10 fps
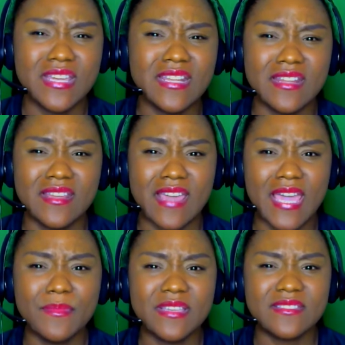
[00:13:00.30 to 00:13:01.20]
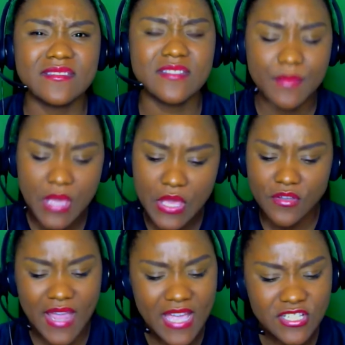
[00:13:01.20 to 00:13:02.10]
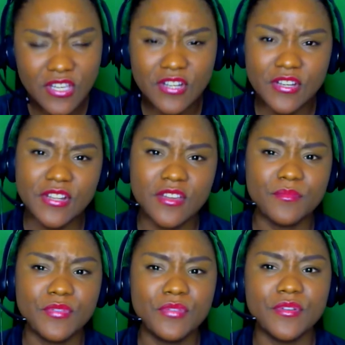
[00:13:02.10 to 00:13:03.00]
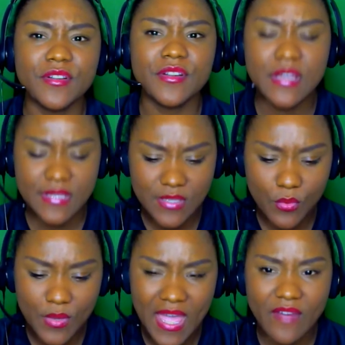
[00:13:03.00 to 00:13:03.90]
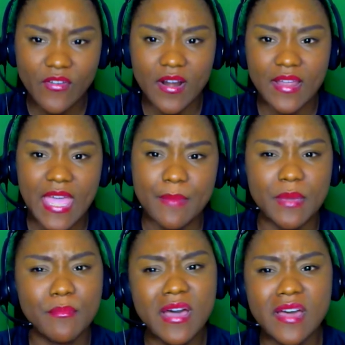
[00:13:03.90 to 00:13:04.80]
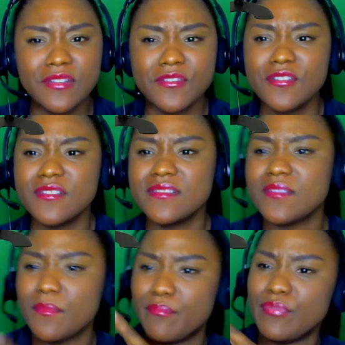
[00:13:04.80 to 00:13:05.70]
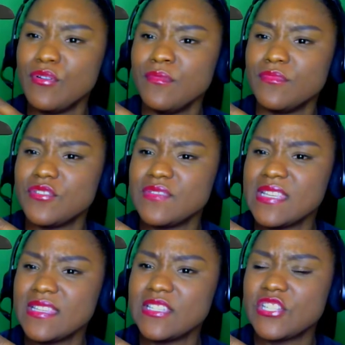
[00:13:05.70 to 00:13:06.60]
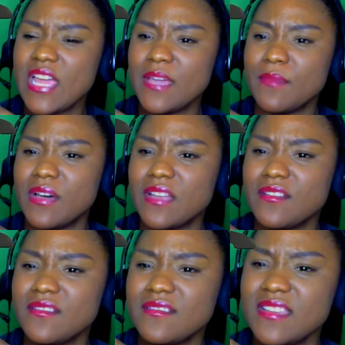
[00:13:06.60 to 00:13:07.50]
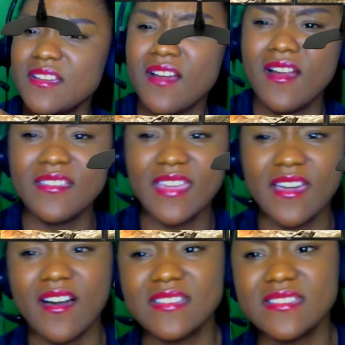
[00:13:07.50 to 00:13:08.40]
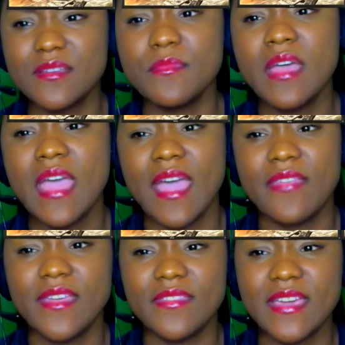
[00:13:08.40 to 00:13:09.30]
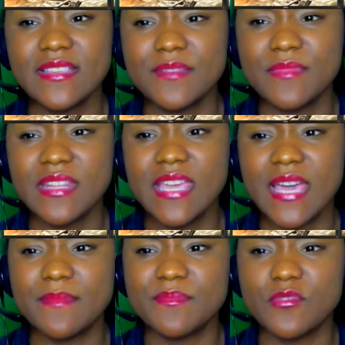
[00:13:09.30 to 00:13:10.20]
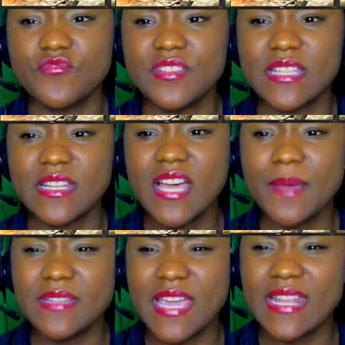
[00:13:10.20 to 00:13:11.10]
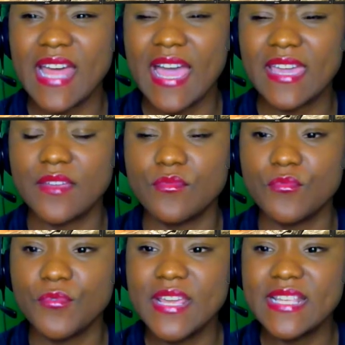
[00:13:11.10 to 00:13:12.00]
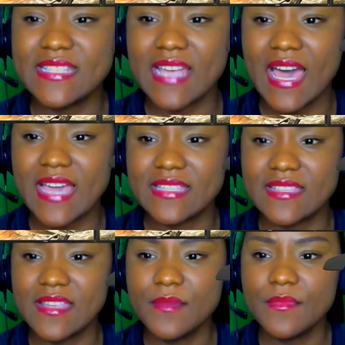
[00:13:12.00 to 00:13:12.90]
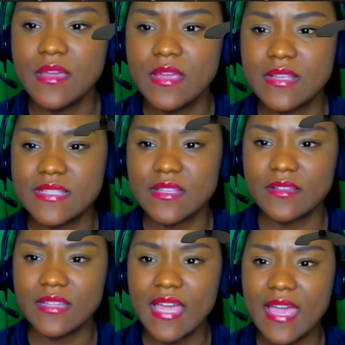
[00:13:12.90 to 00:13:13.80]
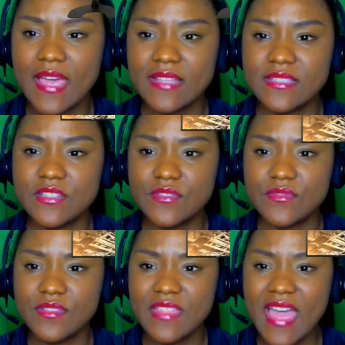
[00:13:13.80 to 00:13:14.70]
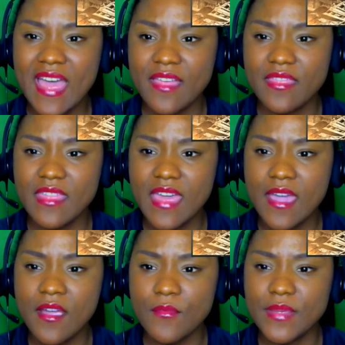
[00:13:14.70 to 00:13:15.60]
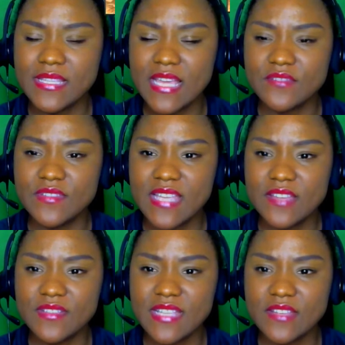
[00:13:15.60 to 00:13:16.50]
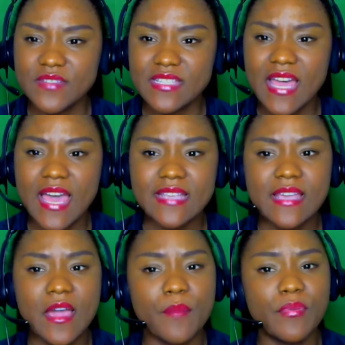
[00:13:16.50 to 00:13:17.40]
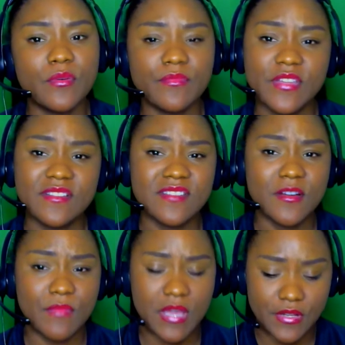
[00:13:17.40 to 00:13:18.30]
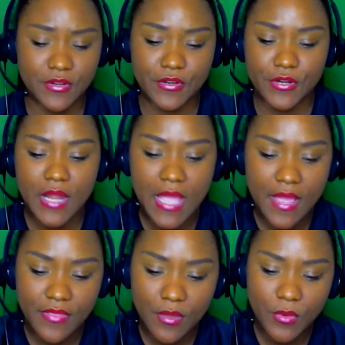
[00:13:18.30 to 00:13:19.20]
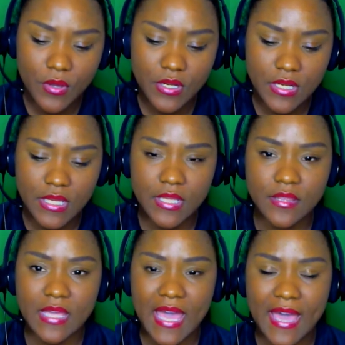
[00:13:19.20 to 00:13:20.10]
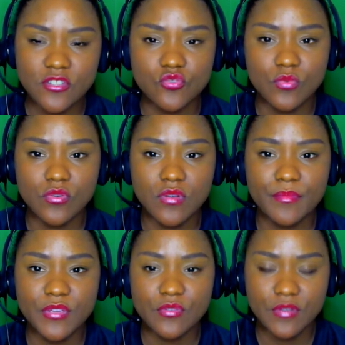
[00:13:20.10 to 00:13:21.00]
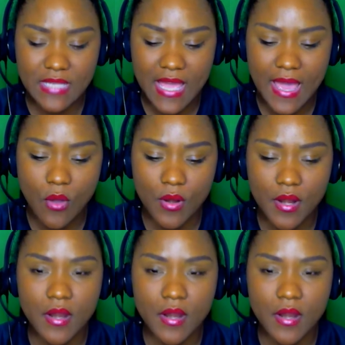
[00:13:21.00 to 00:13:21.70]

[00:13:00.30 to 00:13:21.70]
in a gaming system, you're actually going to need a computer. So we have our gaming monitors. Boom. Do you see these giant monitors here? Aren't they awesome? And then thanks to Minicam's most recent update, I can resize them. So let's do that there. Resize, resize, resize, resize. Boom. There's our monitor. And then we're going to need the actual computer tower